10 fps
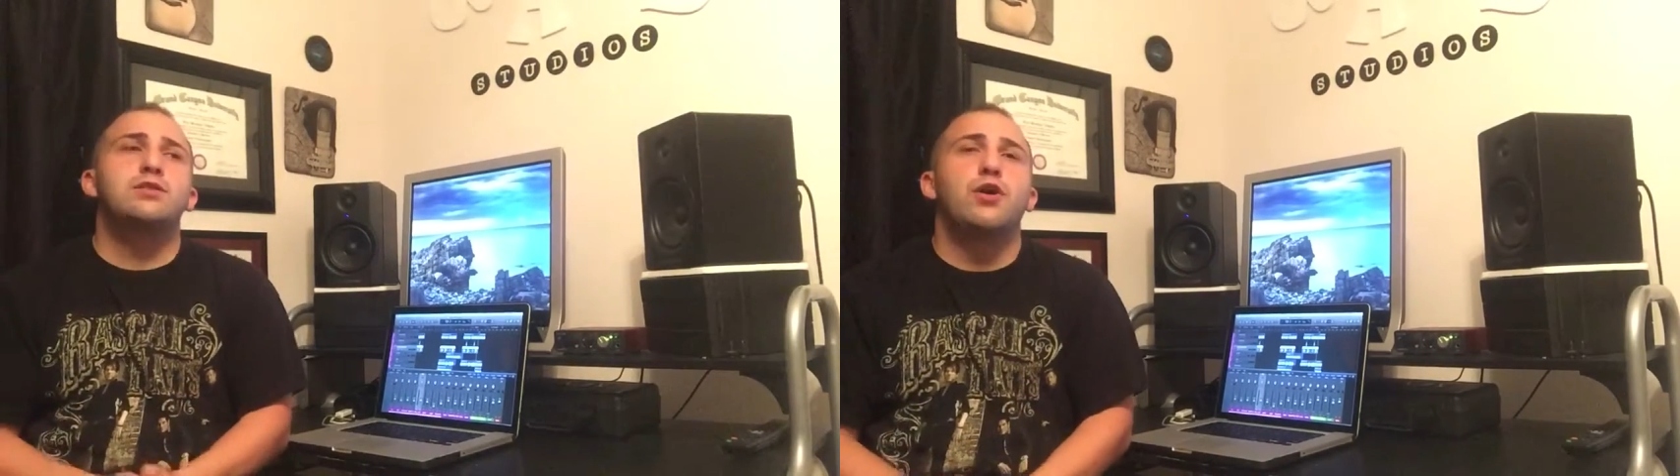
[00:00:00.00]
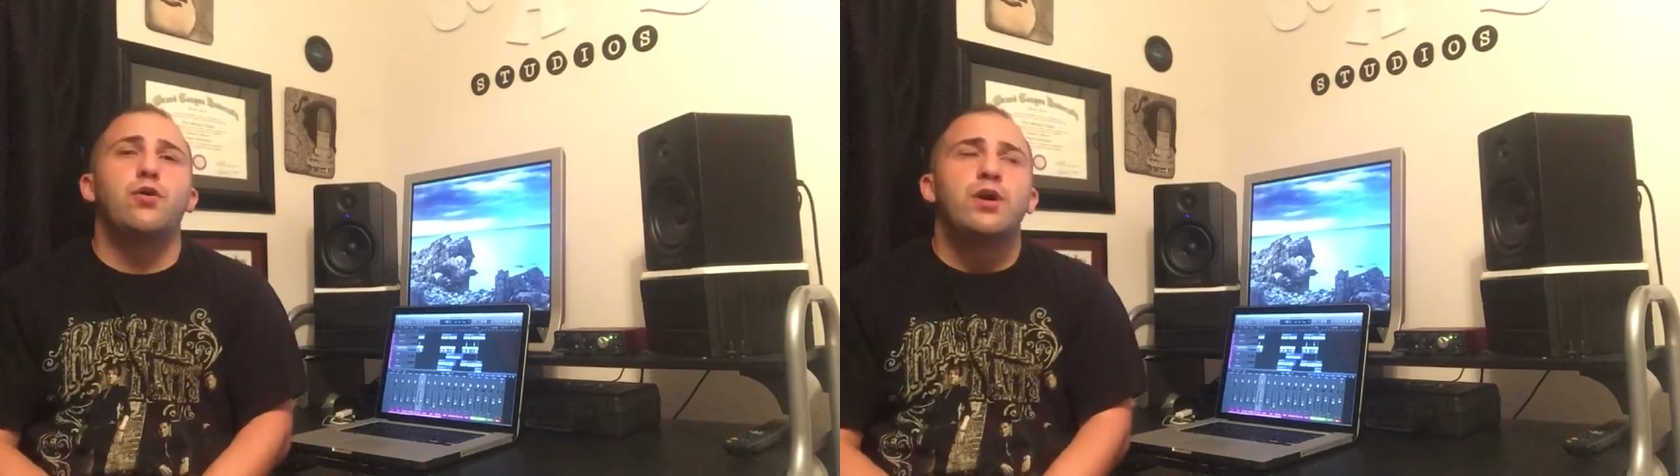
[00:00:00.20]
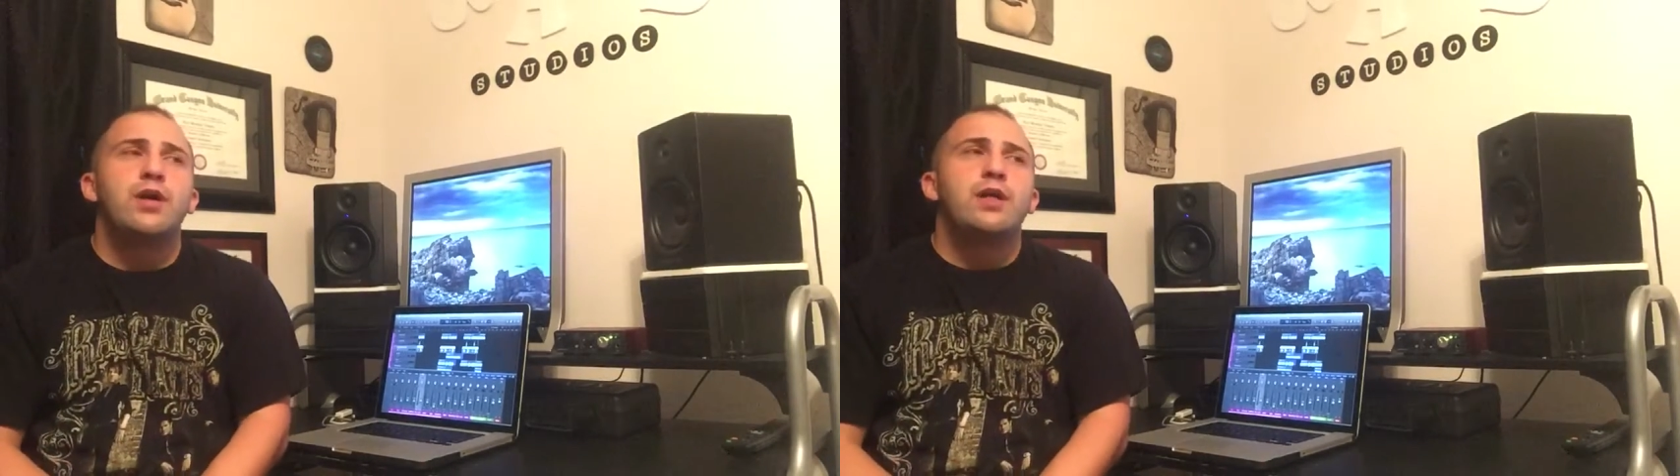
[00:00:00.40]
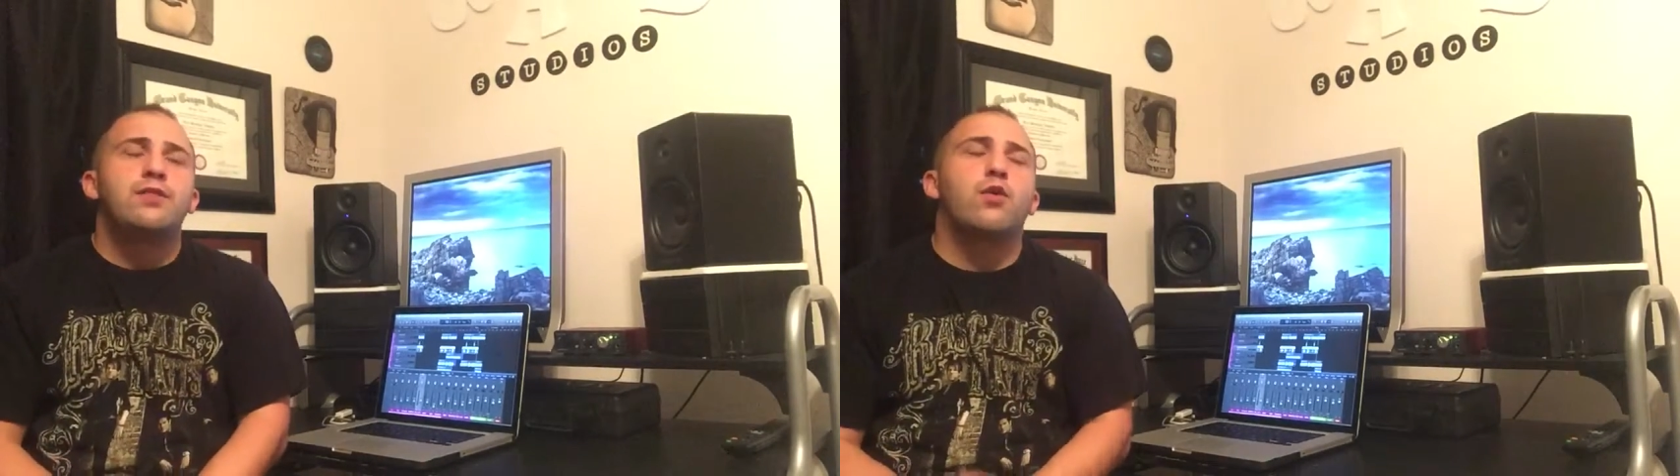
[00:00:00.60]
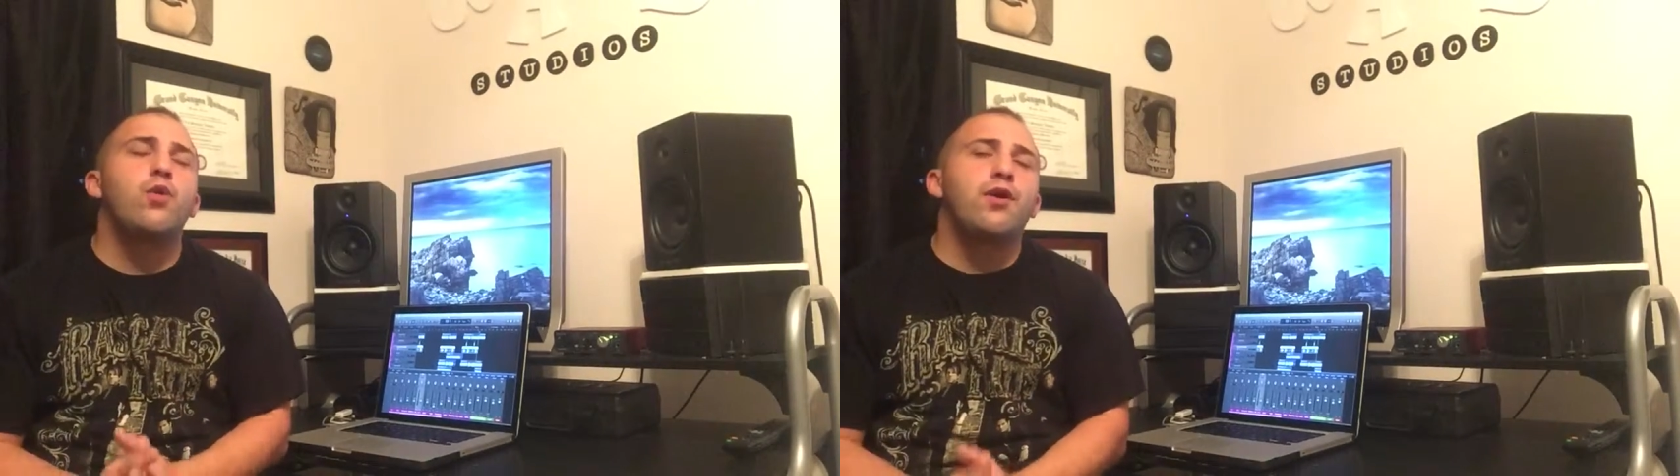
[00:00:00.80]
So
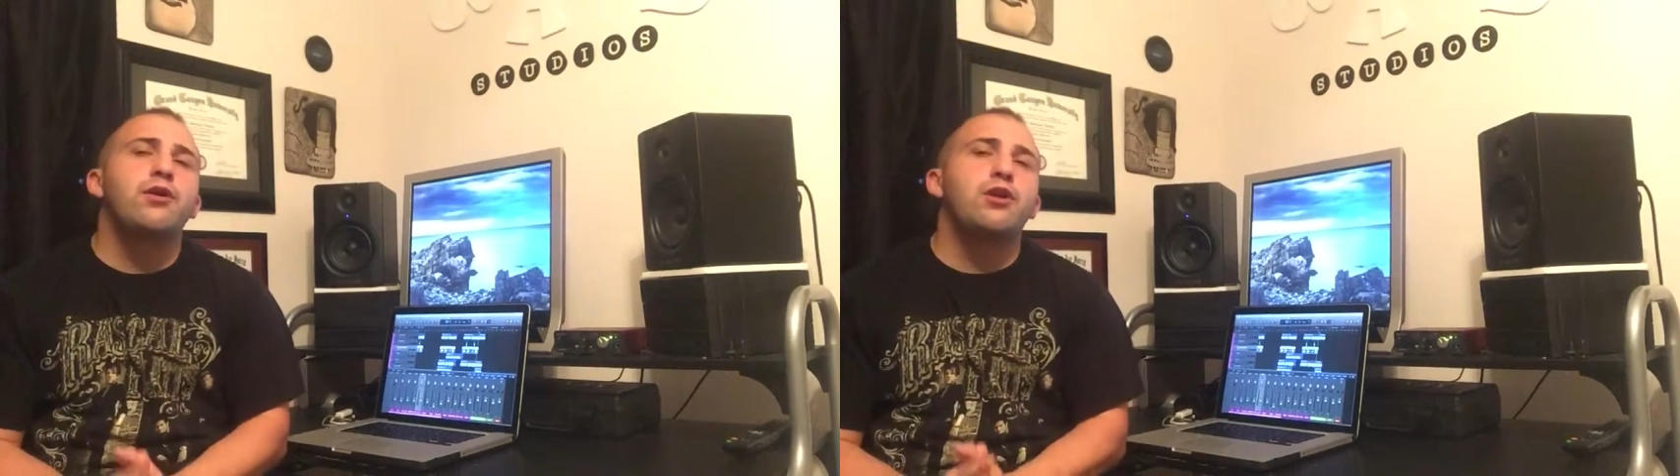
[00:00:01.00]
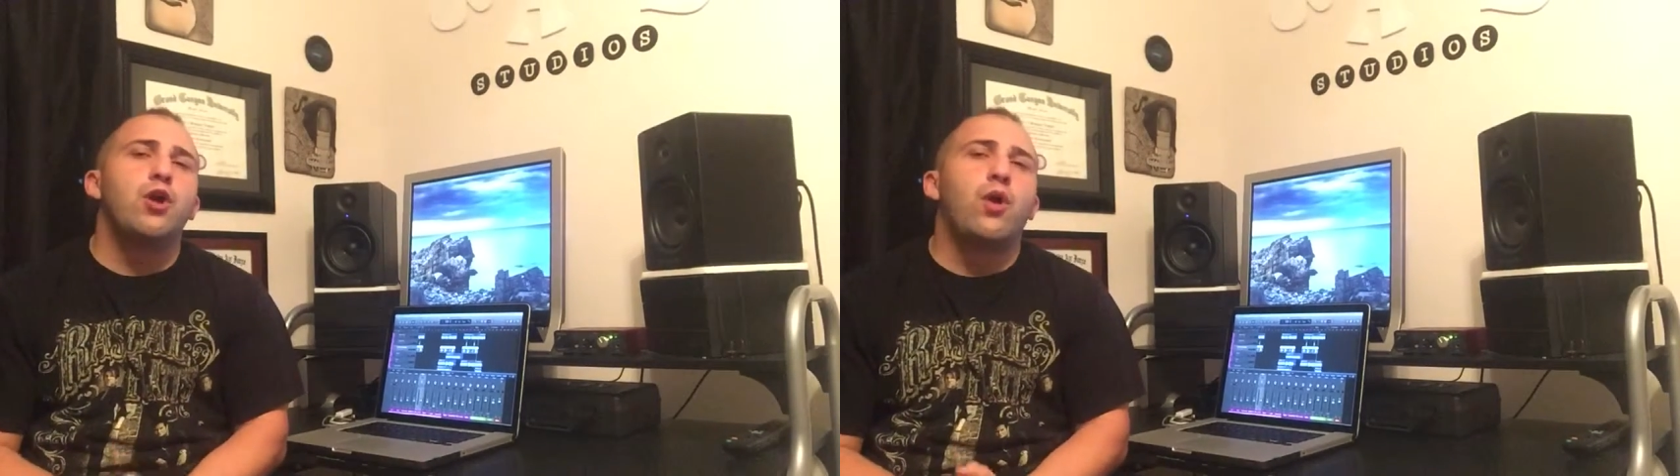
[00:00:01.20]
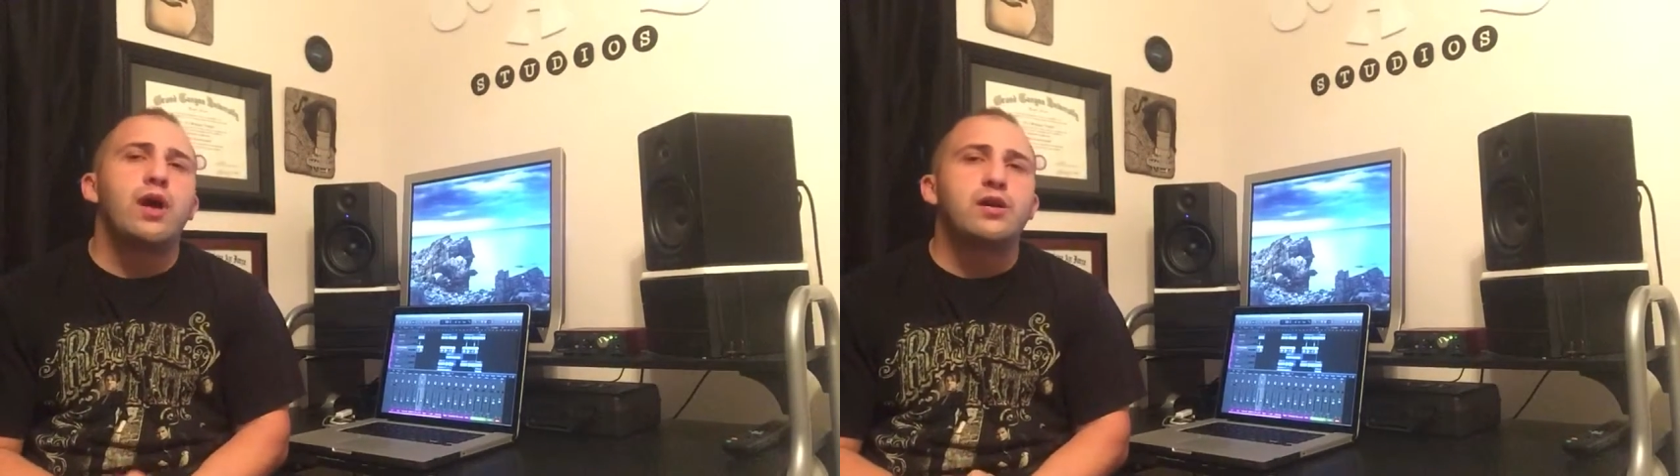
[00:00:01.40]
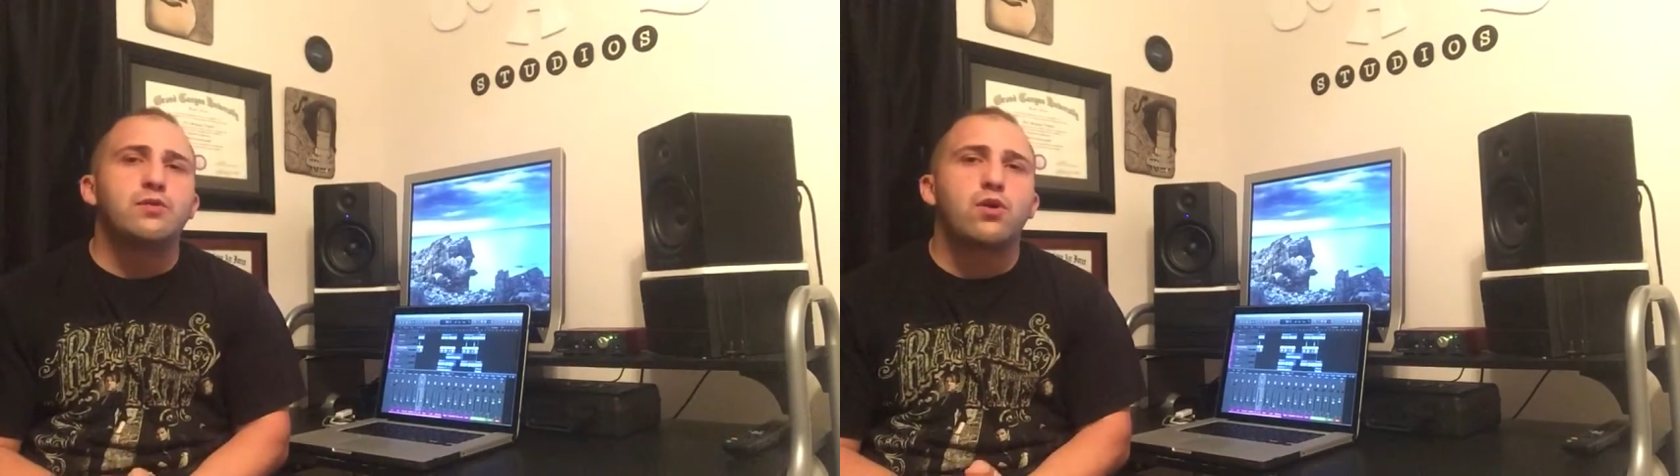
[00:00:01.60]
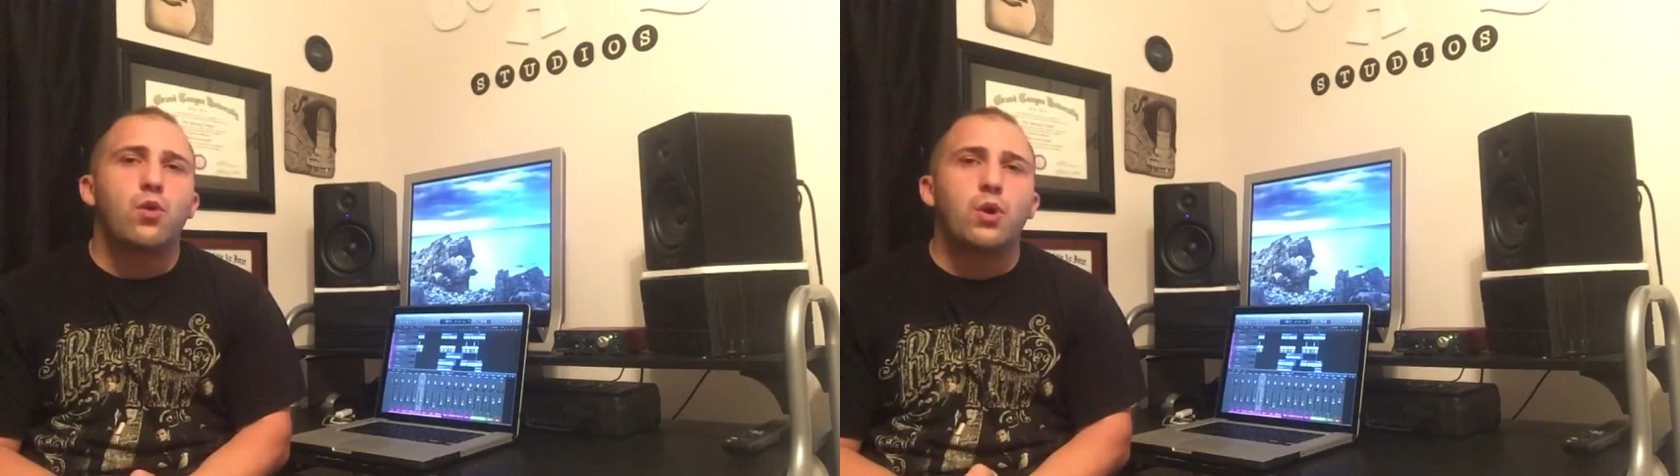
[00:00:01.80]
the quicker you know how you're
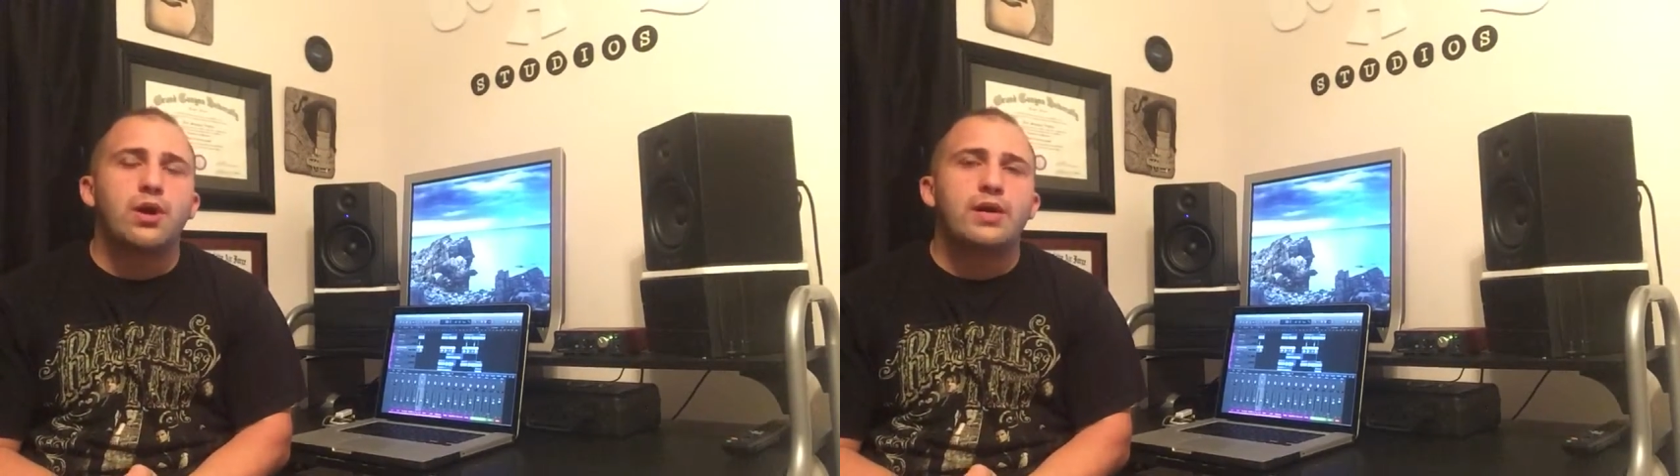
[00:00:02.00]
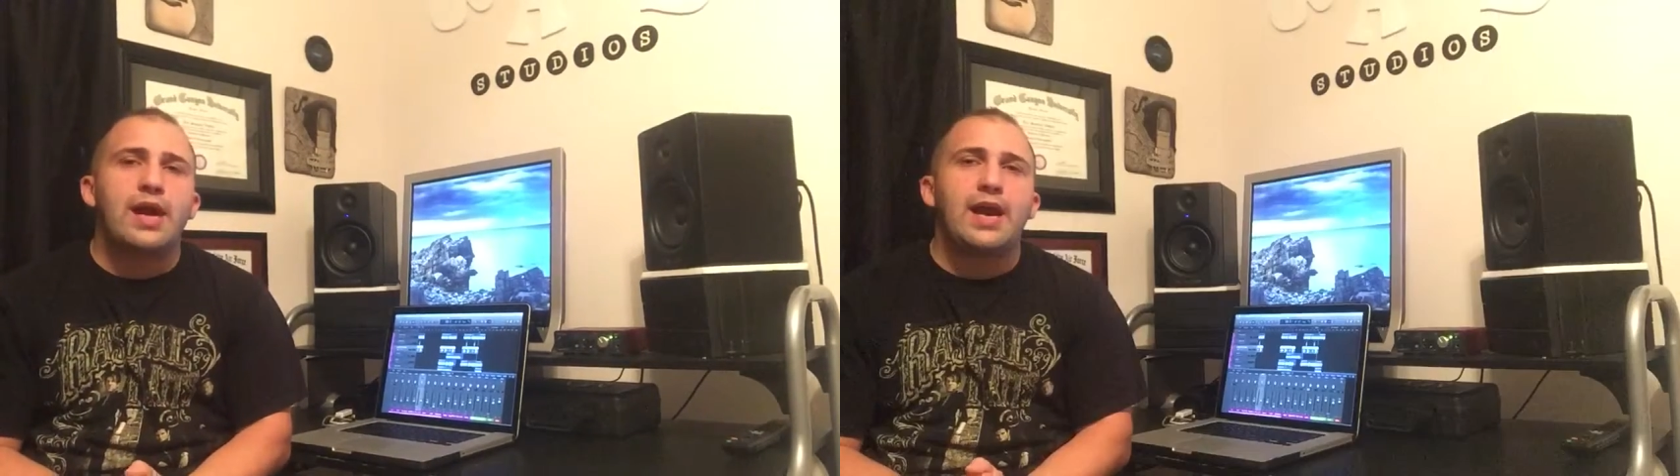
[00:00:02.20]
going to record